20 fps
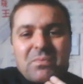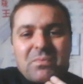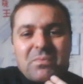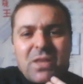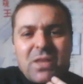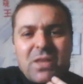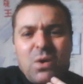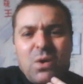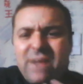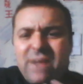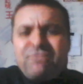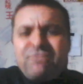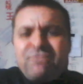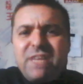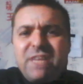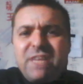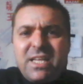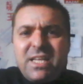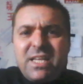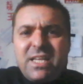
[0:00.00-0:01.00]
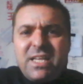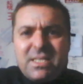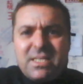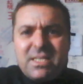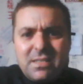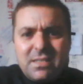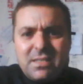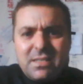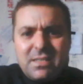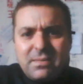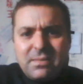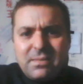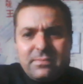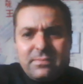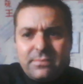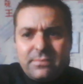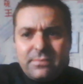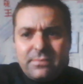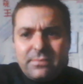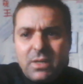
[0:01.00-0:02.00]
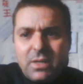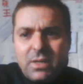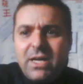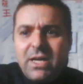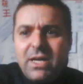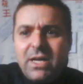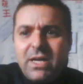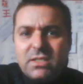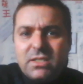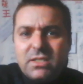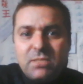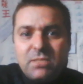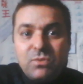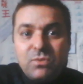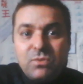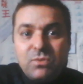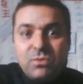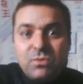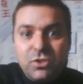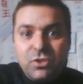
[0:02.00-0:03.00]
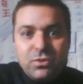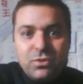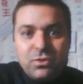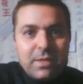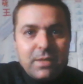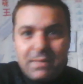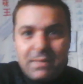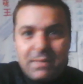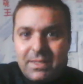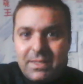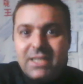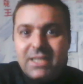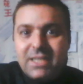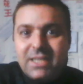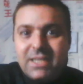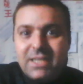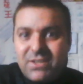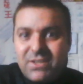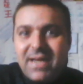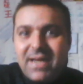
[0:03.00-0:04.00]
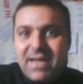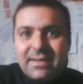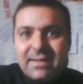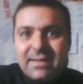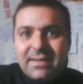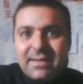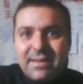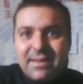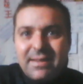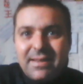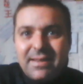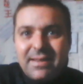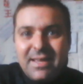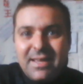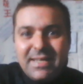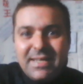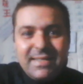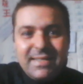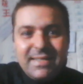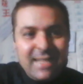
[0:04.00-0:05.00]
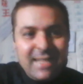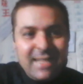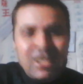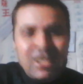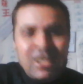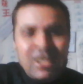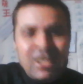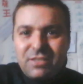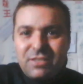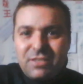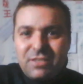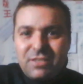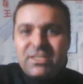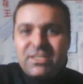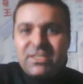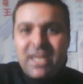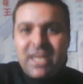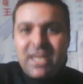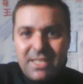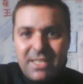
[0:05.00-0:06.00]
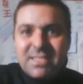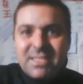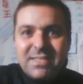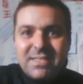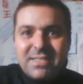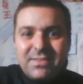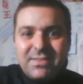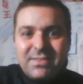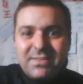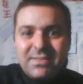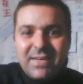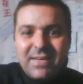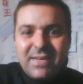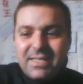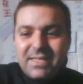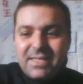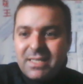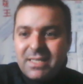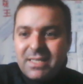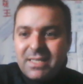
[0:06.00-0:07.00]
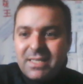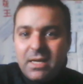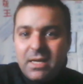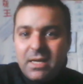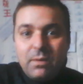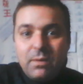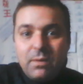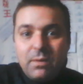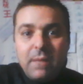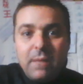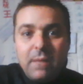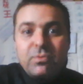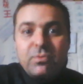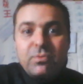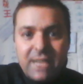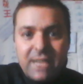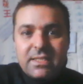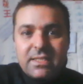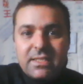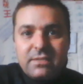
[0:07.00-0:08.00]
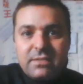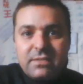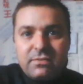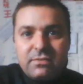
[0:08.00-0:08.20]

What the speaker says: Why a phoenix? Why not Mushu? A dragon. That's a lot of Chinese, right? A protect